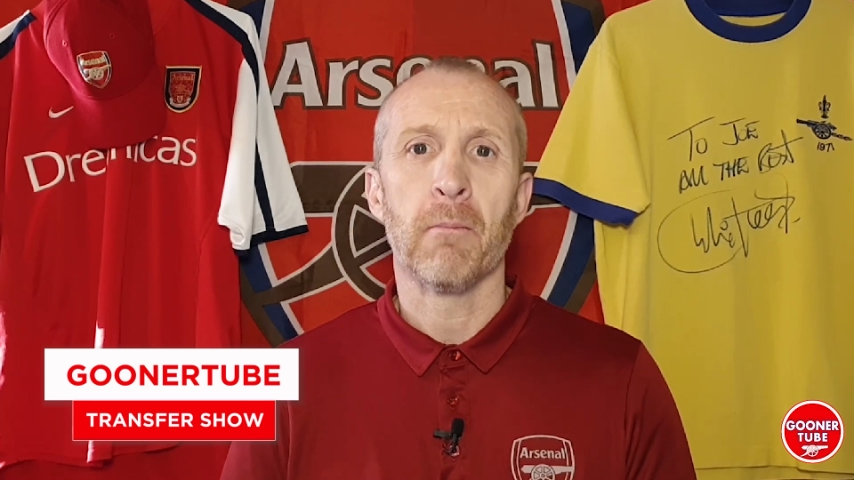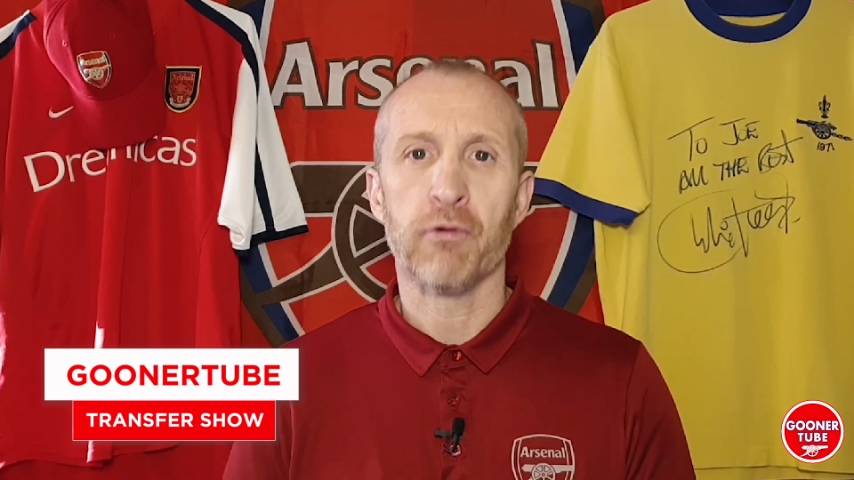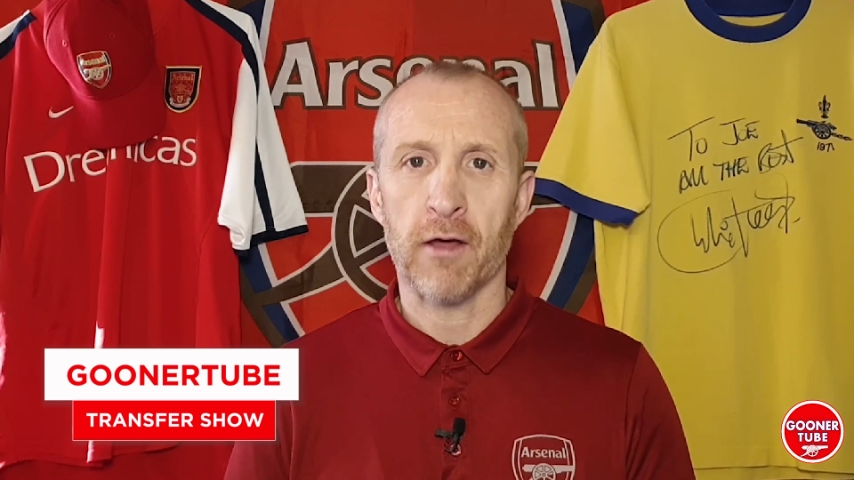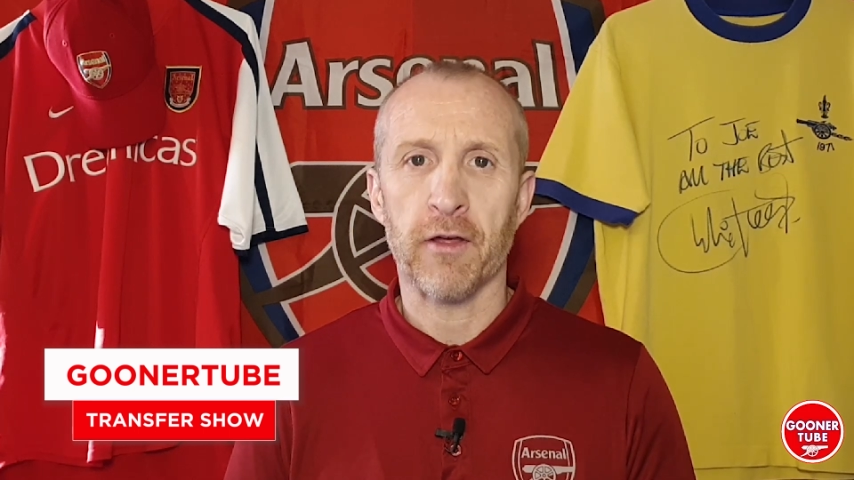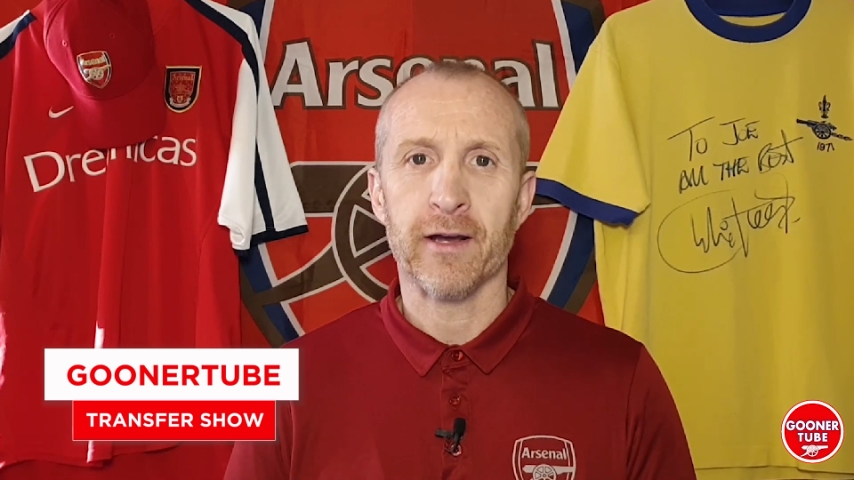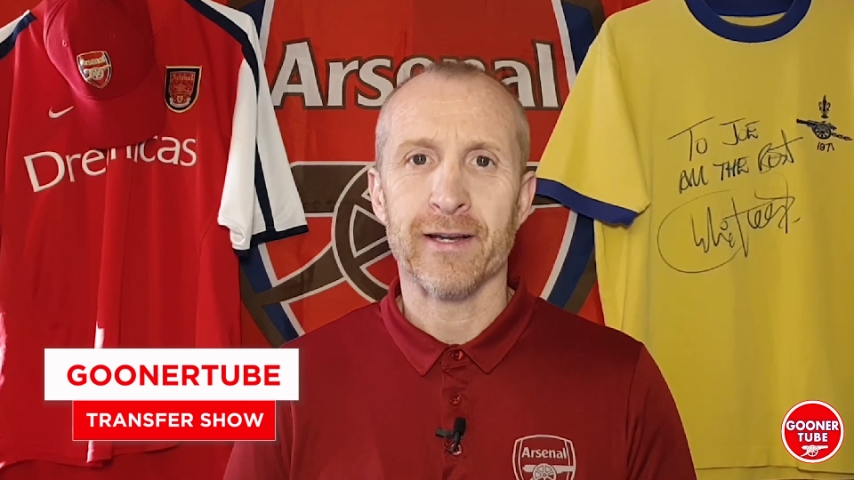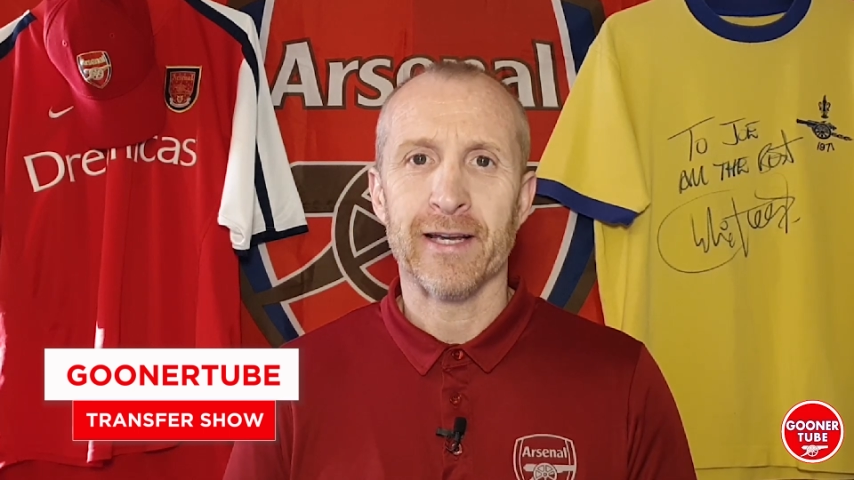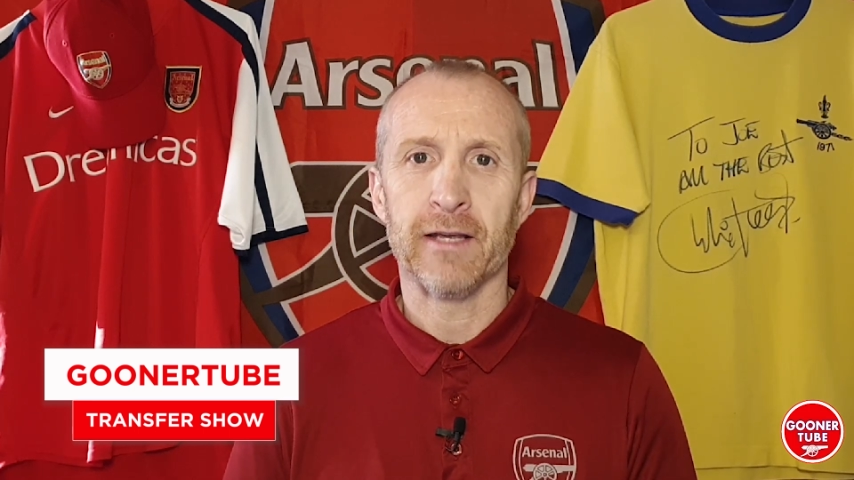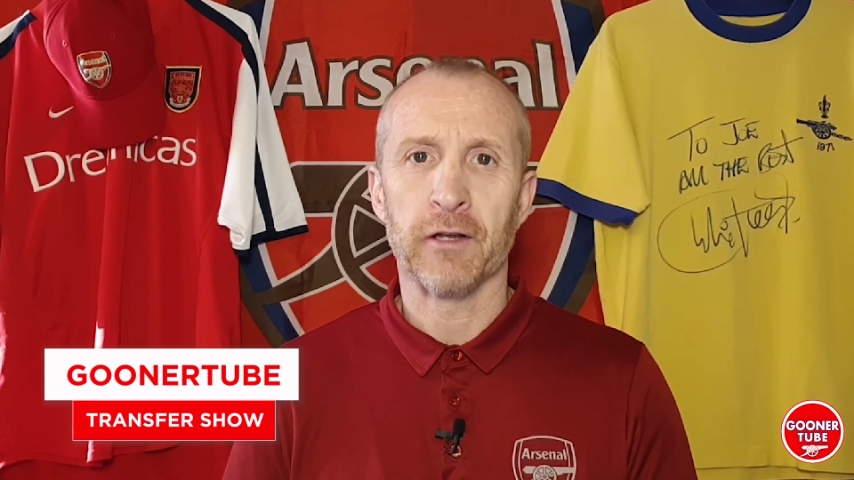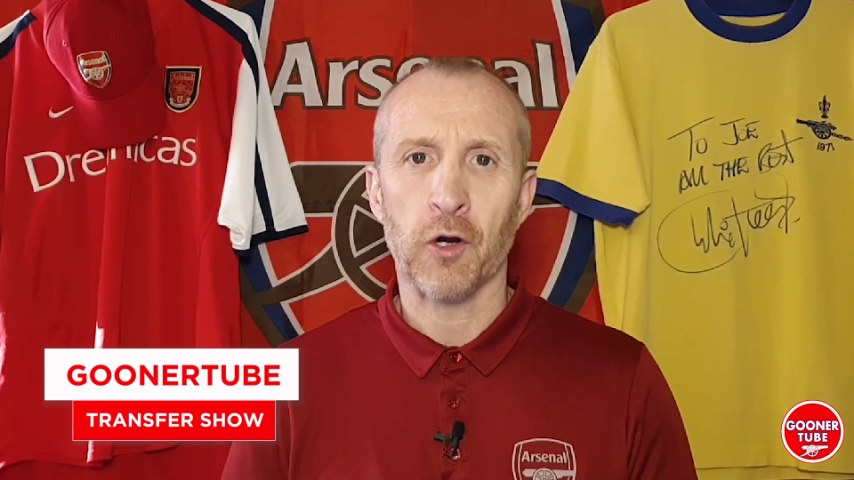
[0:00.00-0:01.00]
brother
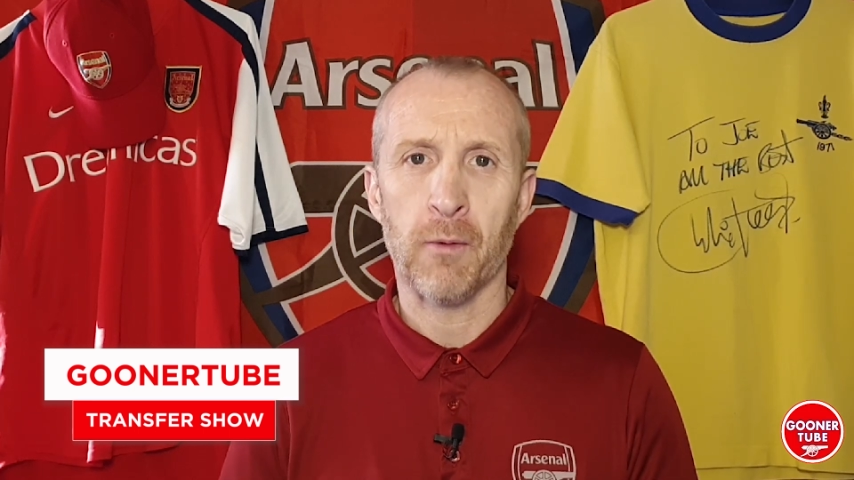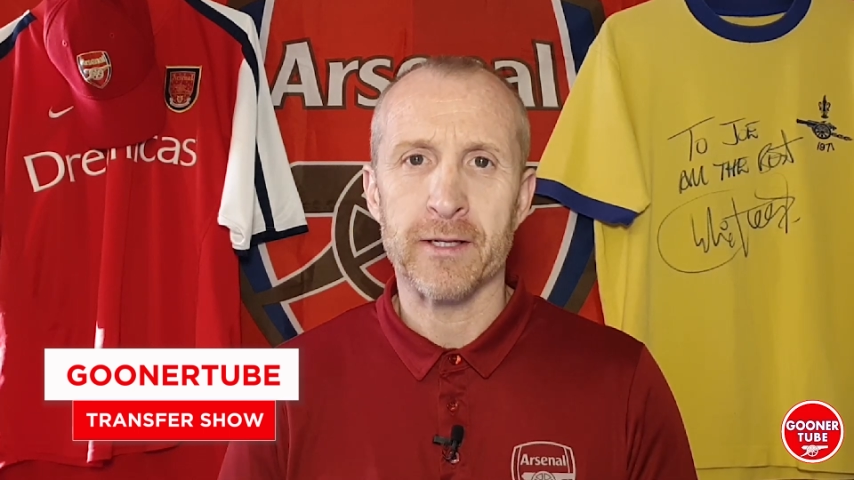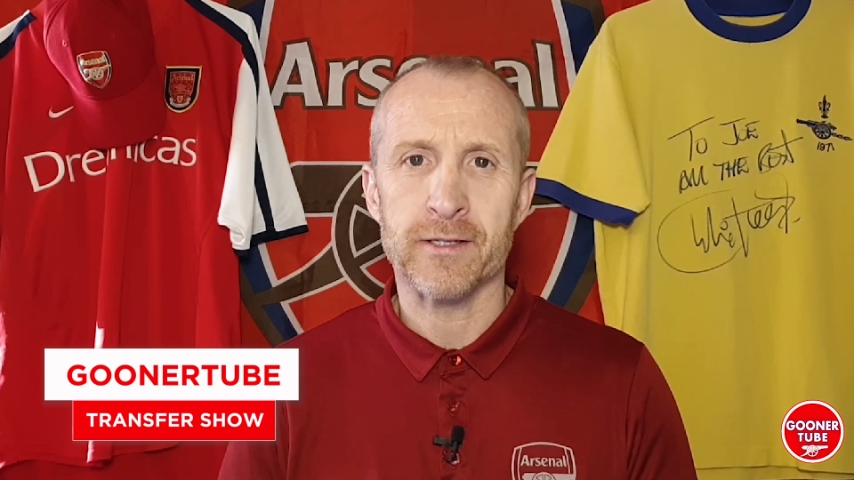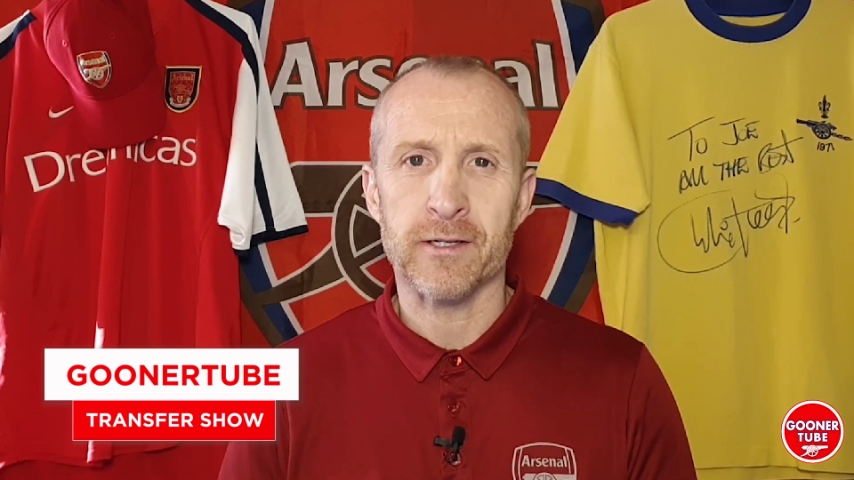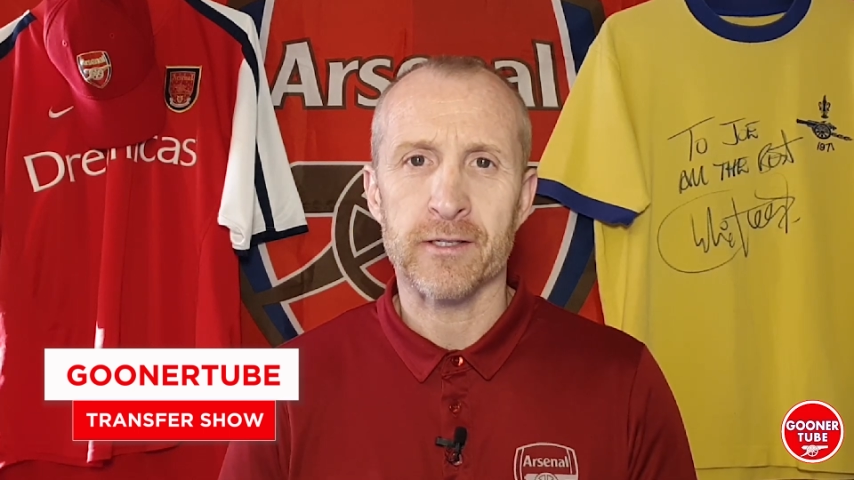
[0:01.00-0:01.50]
in the comments